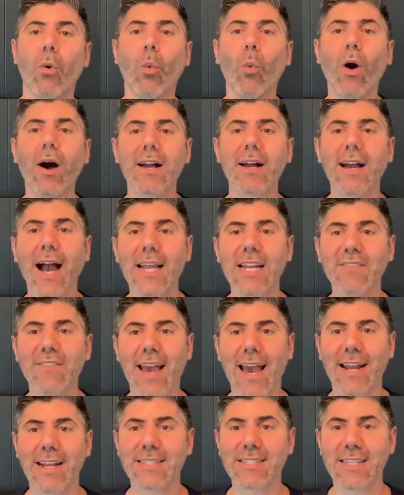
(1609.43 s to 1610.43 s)
What kind of
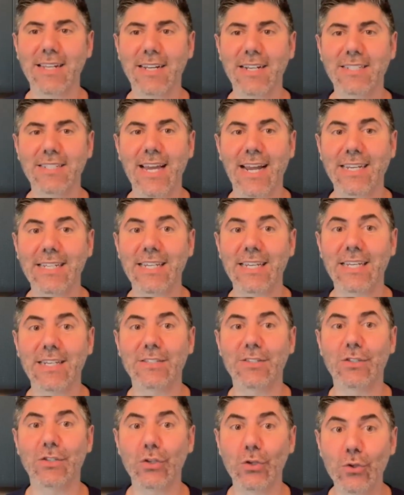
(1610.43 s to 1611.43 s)
anesthetic technique
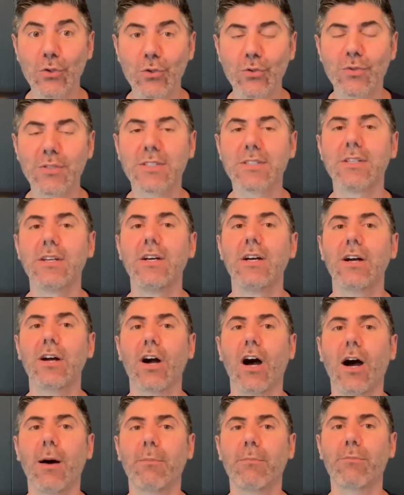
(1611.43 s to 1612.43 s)
is used?
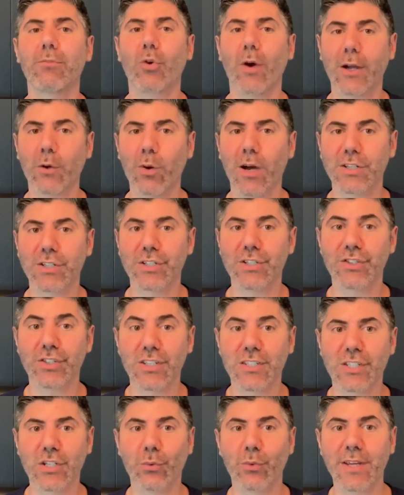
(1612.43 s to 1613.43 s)
Great question.
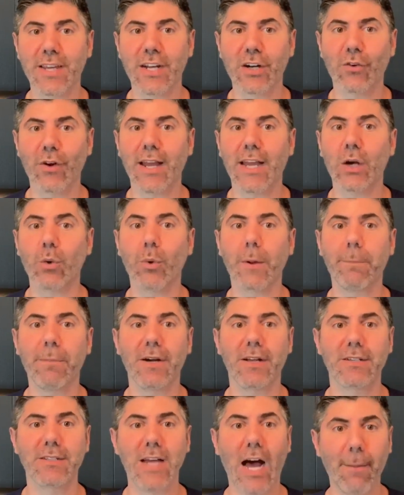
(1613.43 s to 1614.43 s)
Just to reiterate, we
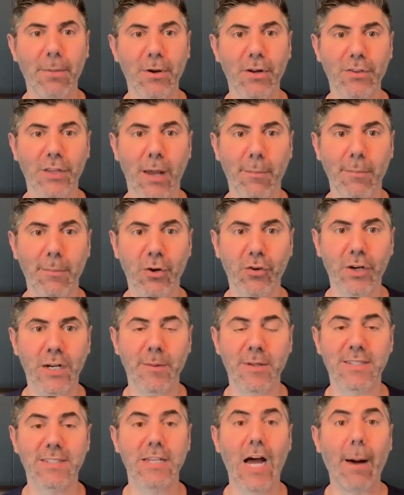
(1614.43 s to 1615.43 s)
put topical numbing
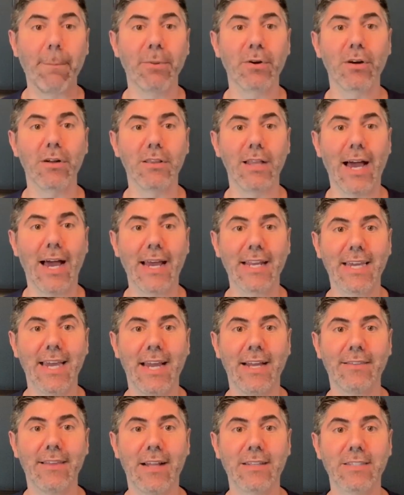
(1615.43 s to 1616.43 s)
cream. It's topical
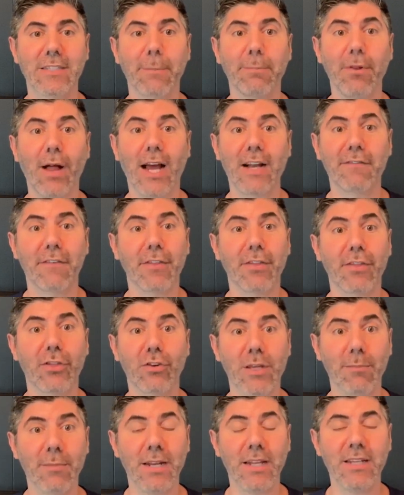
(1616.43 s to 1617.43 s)
lidocaine that's applied for
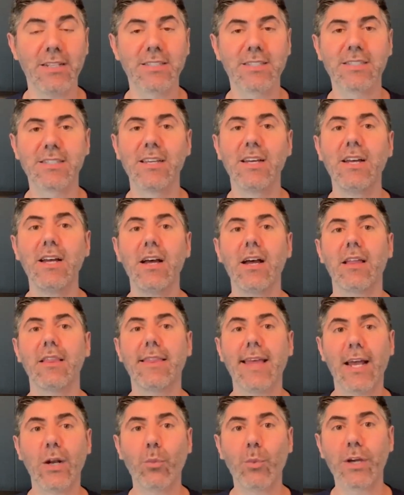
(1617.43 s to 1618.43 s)
30 minutes.
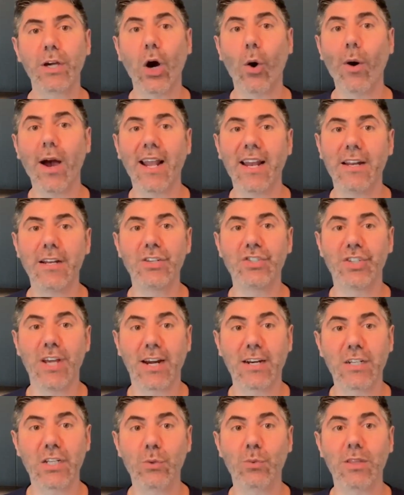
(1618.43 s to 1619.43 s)
Then we go ahead and
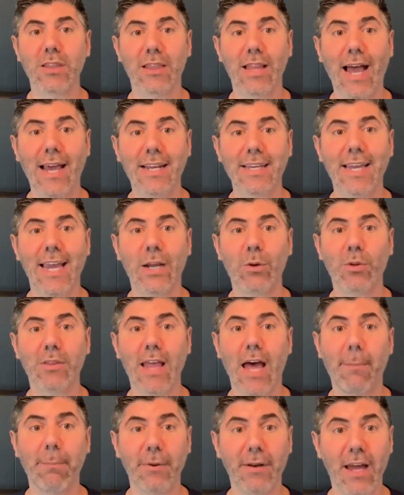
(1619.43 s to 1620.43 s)
inject you with lidocaine with
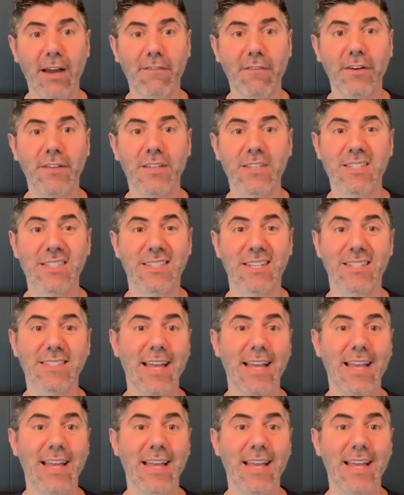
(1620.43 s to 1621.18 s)
epinephrine. This is